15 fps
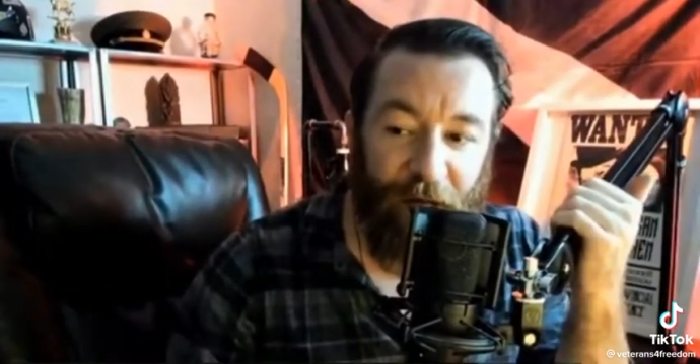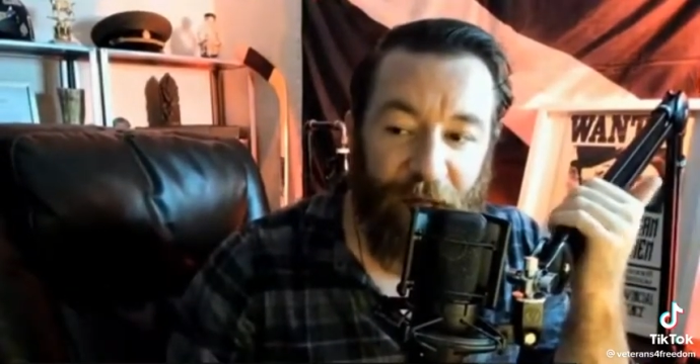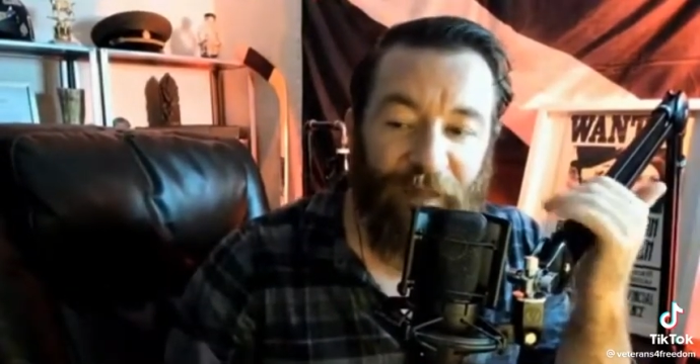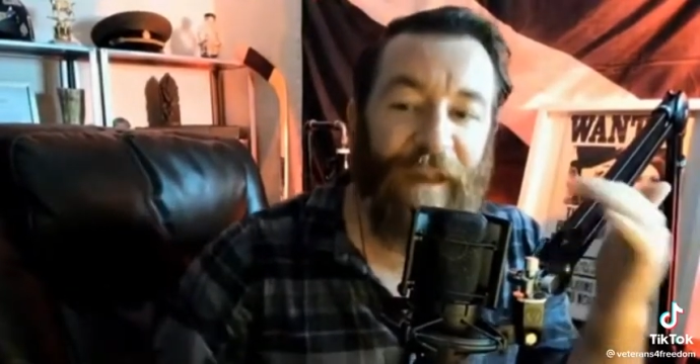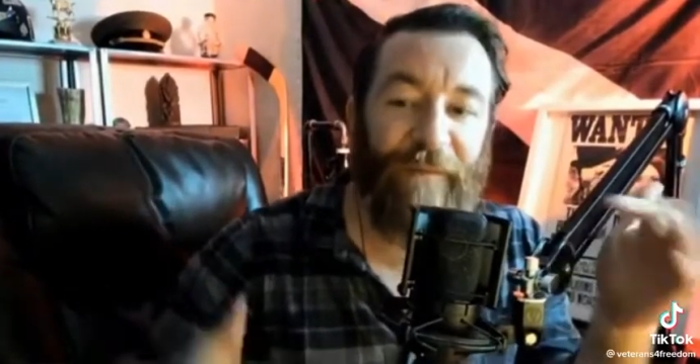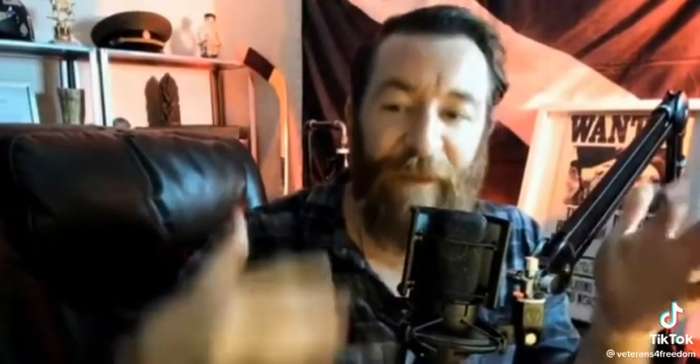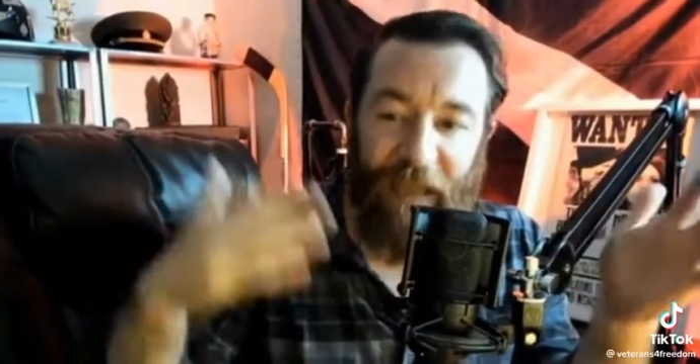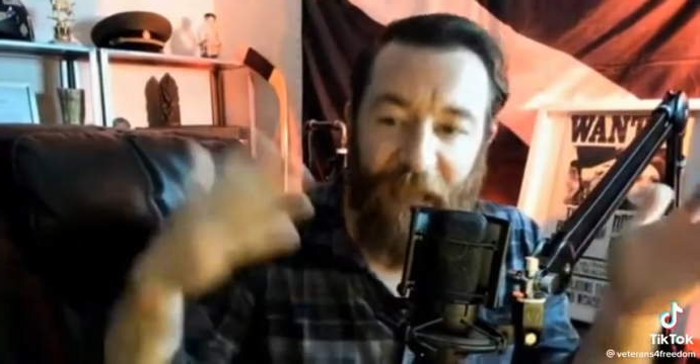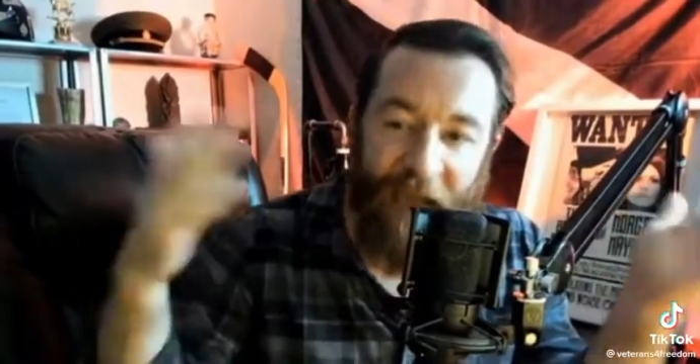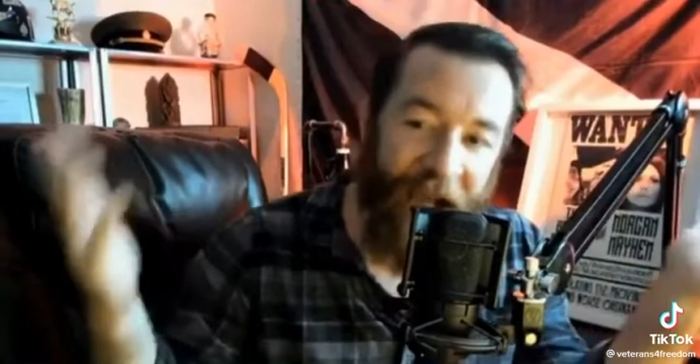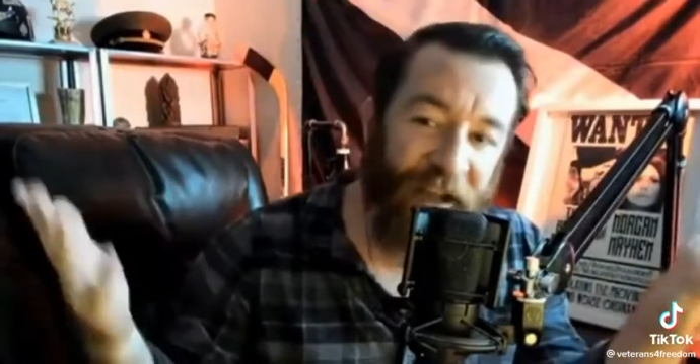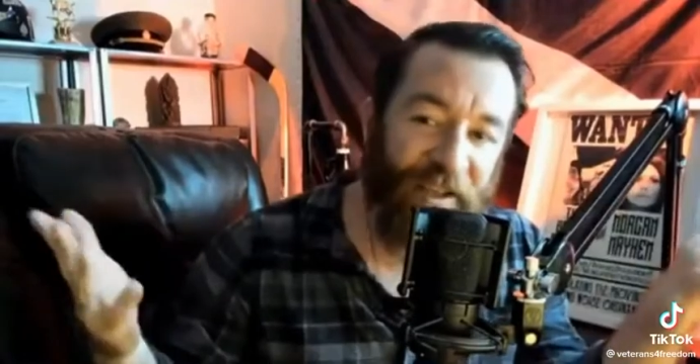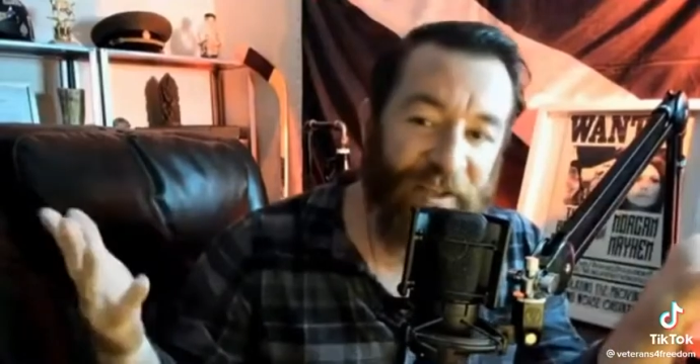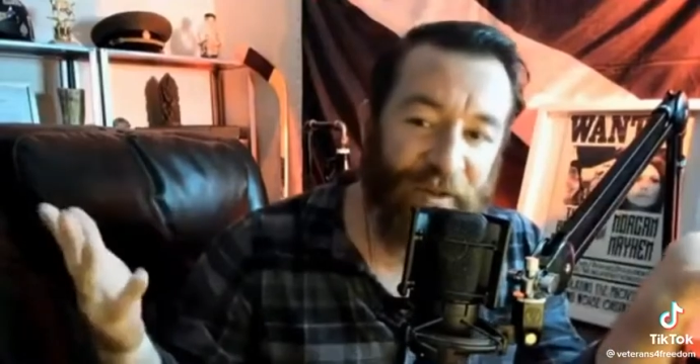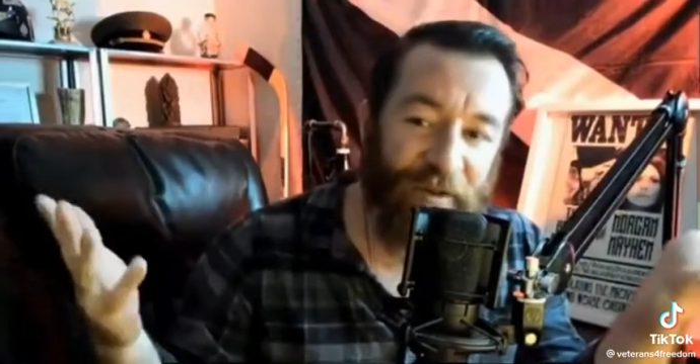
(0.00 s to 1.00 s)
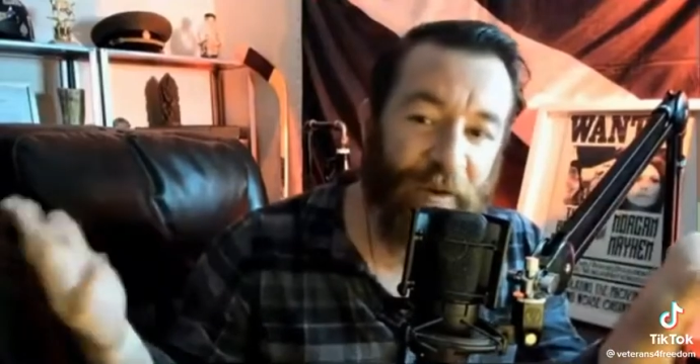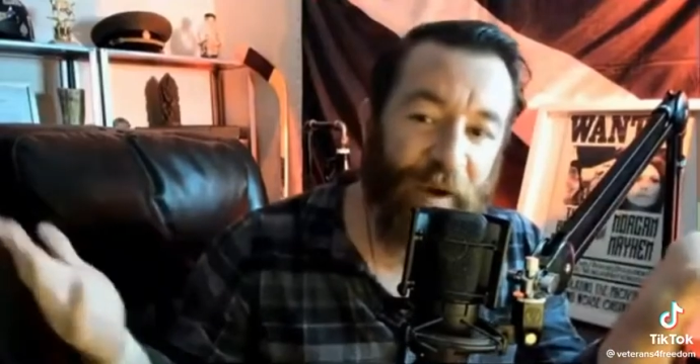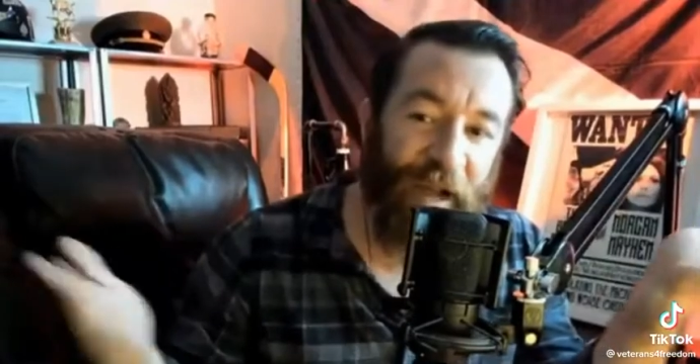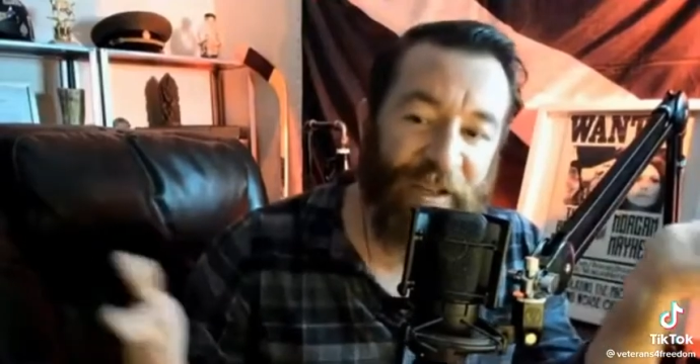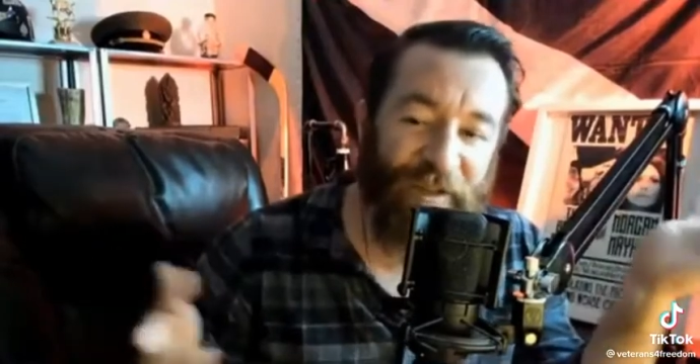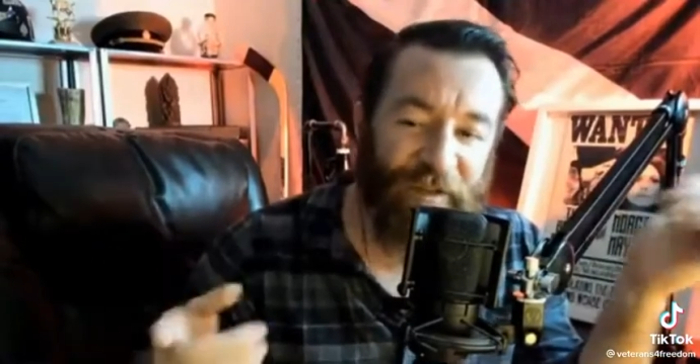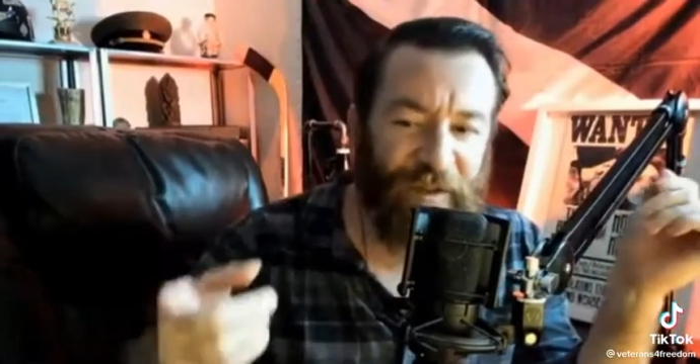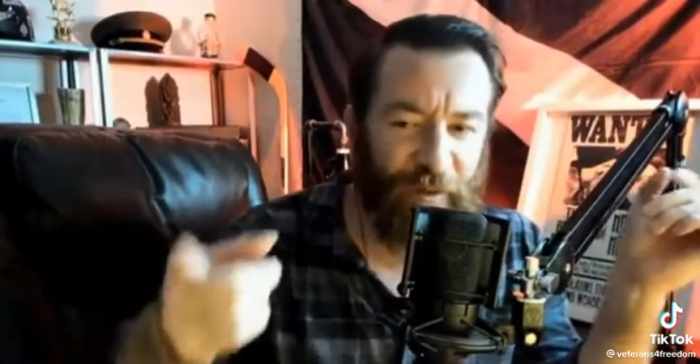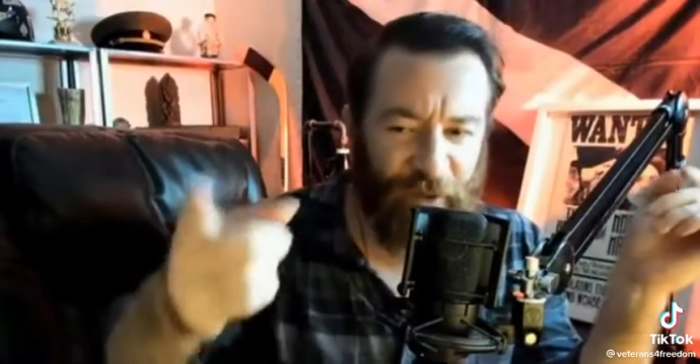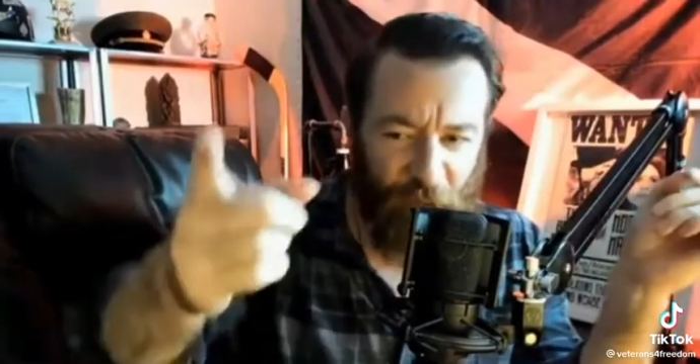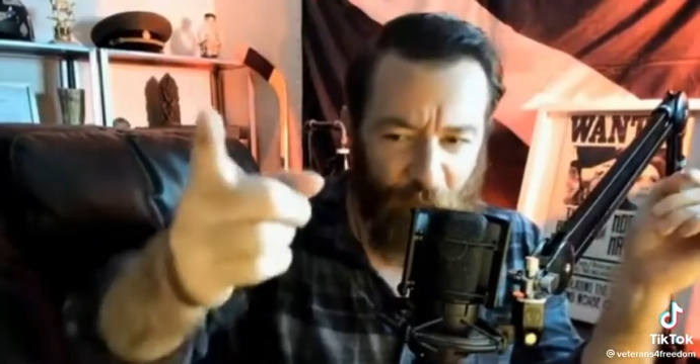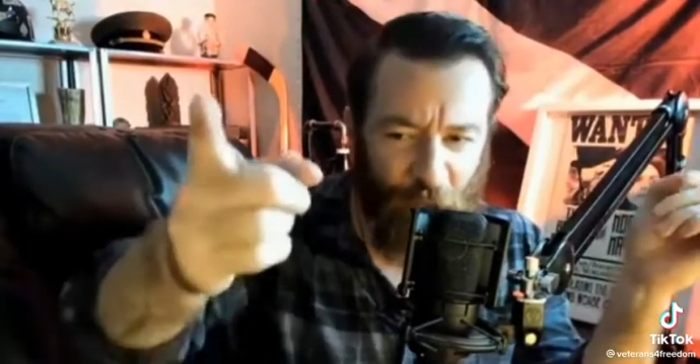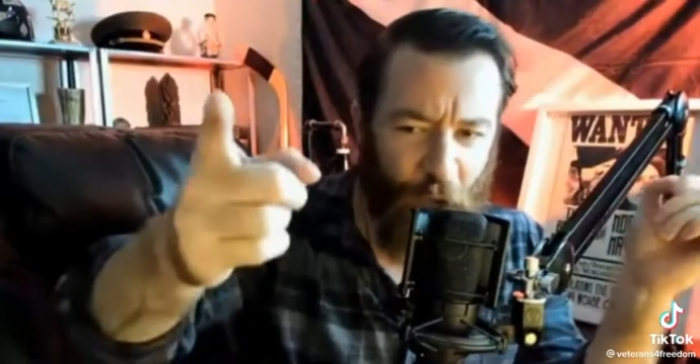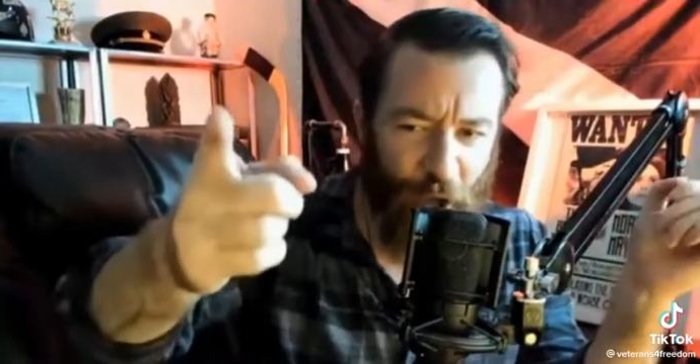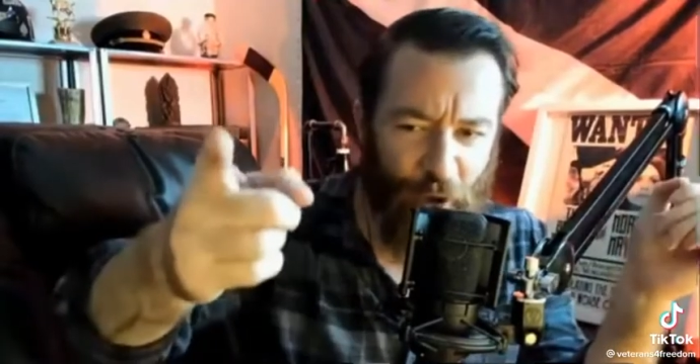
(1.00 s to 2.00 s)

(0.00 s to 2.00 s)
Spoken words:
than be hassled or harassed or someone say, yeah,